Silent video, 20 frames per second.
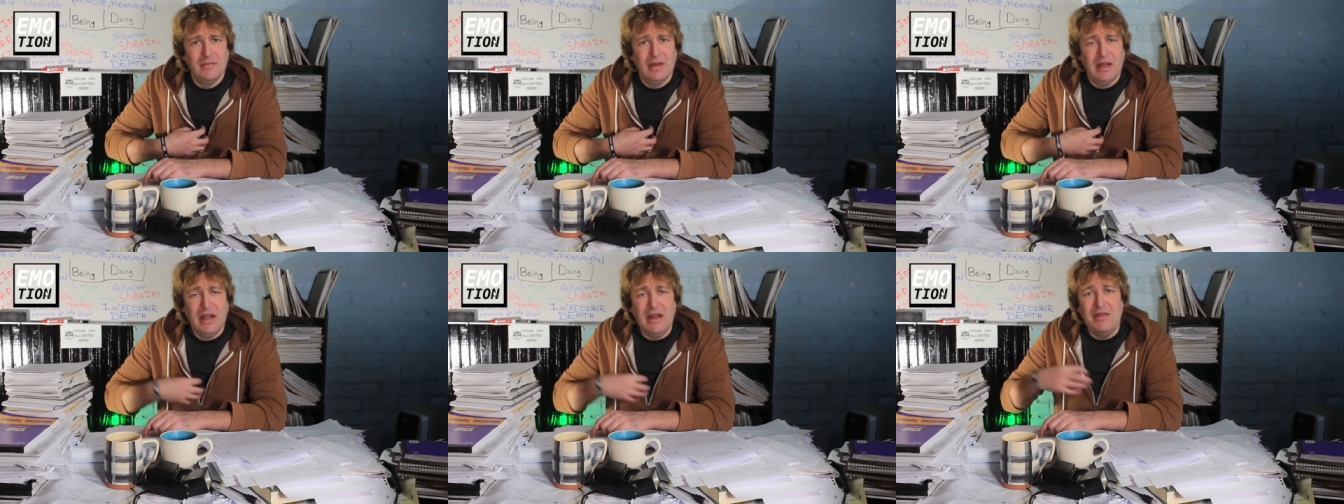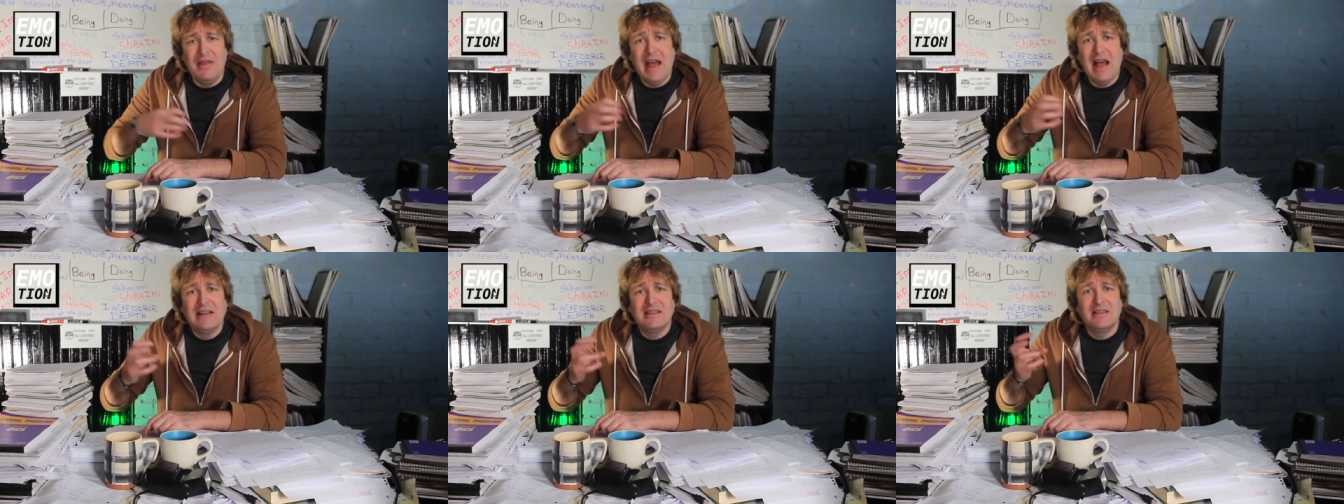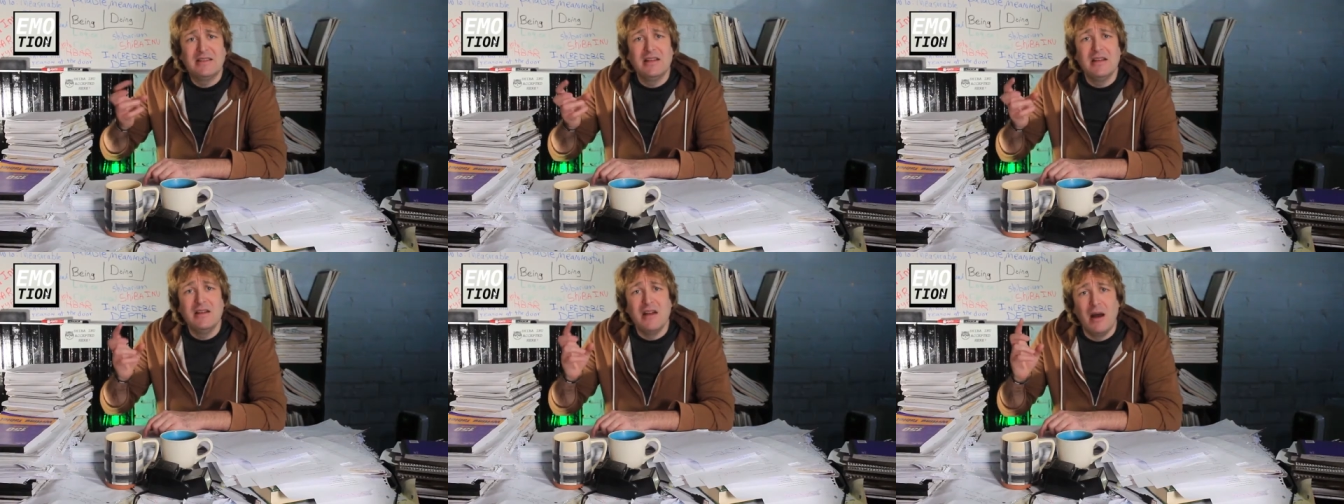And
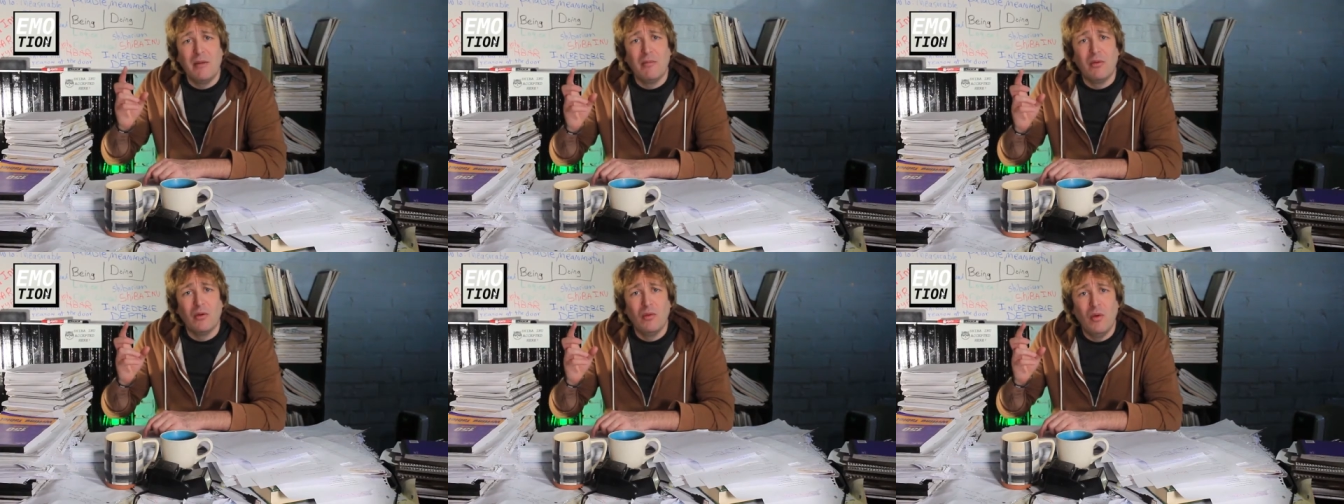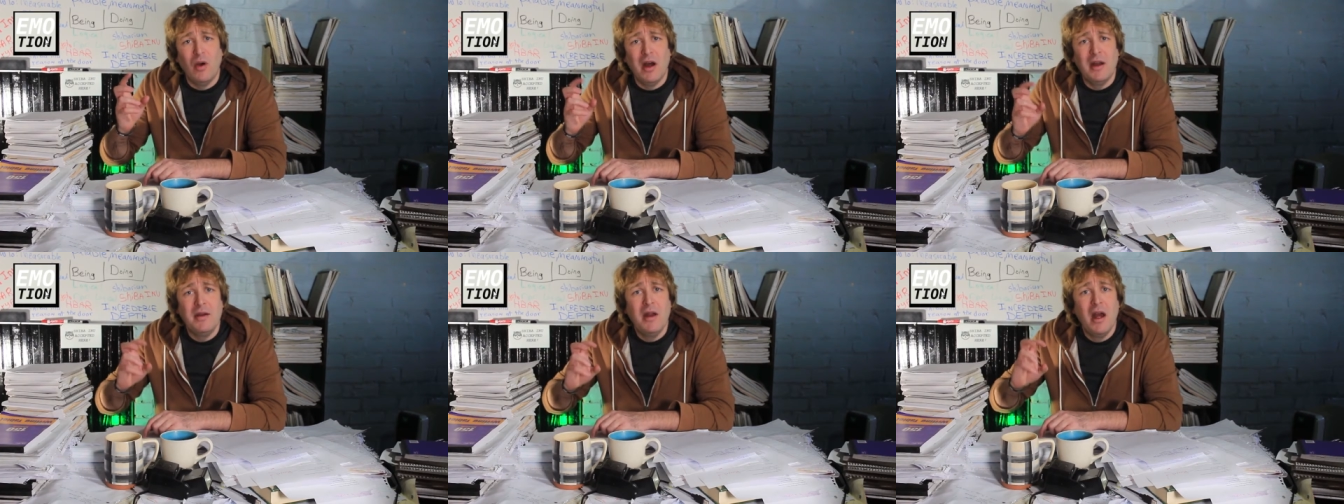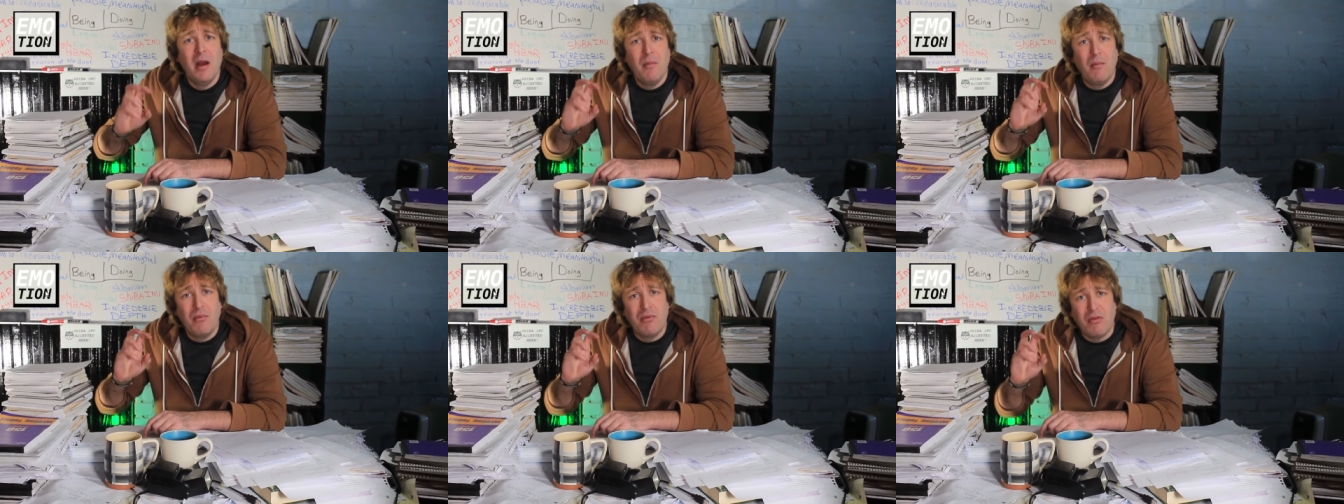that's the number
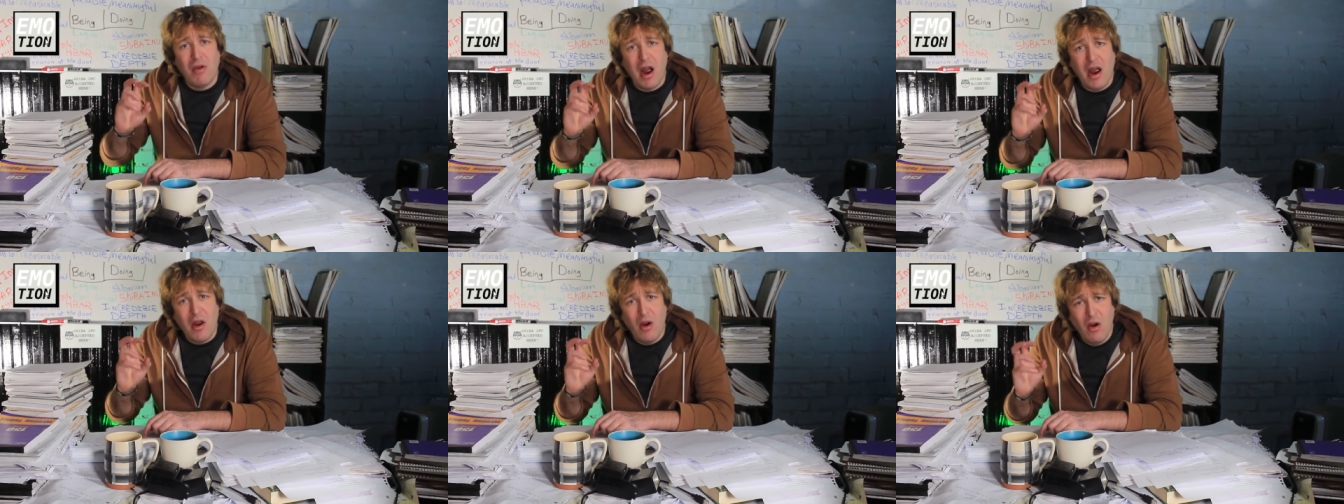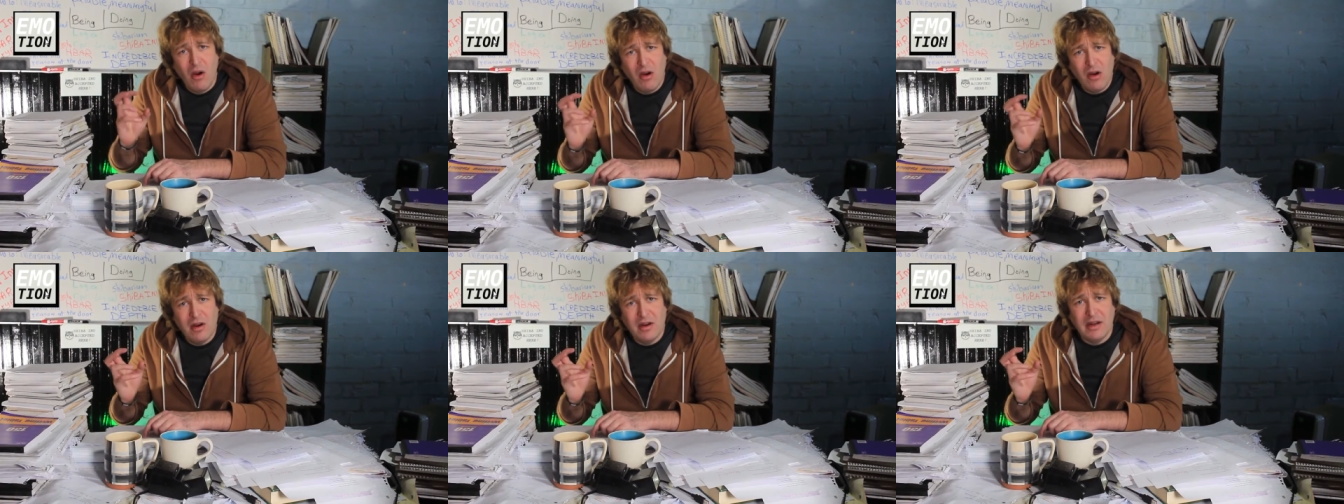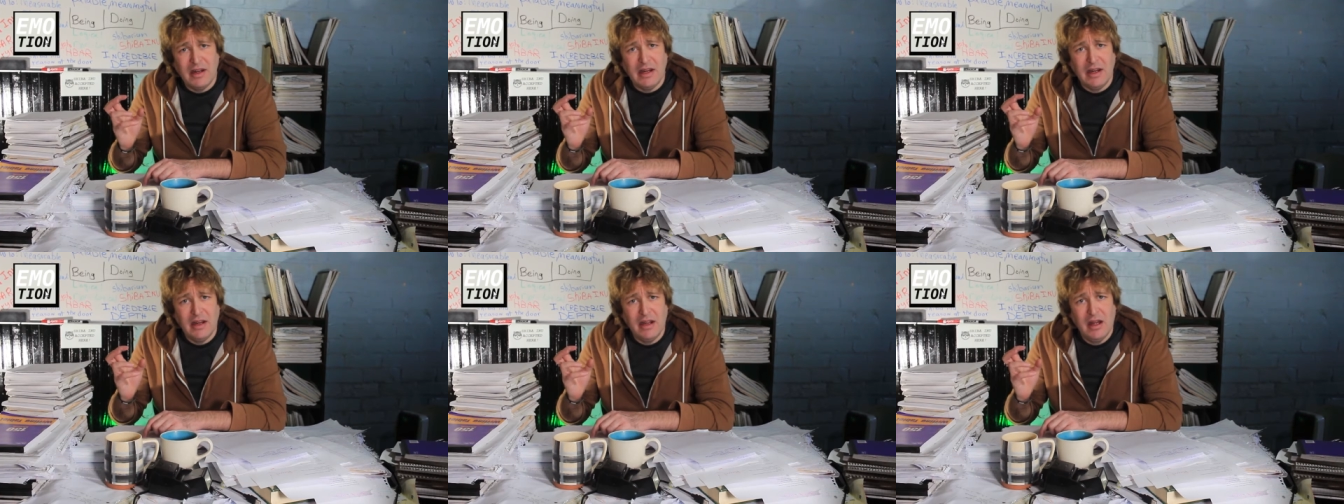one
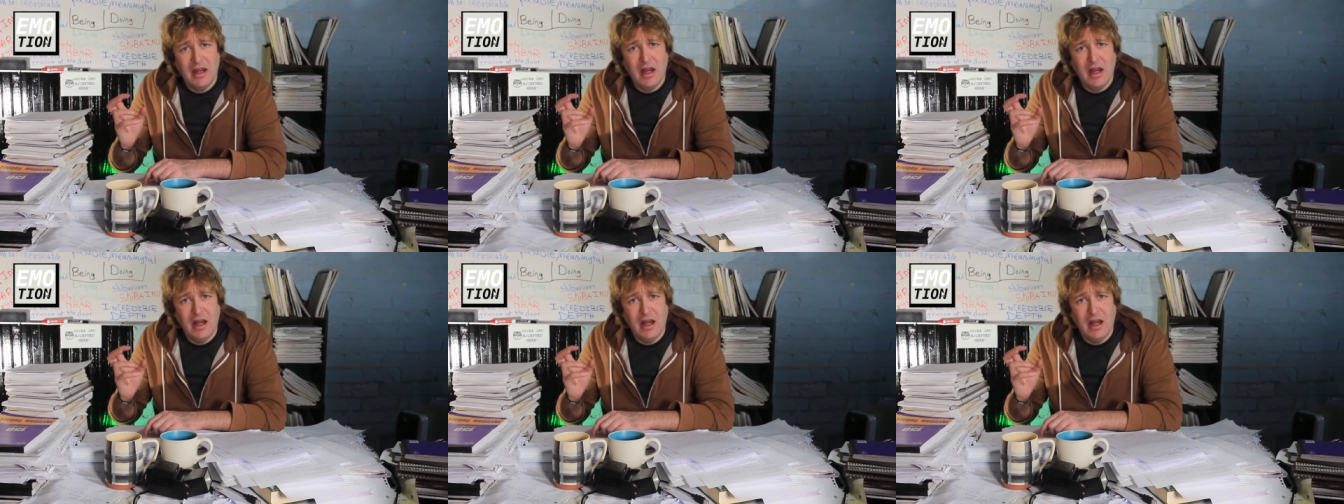priority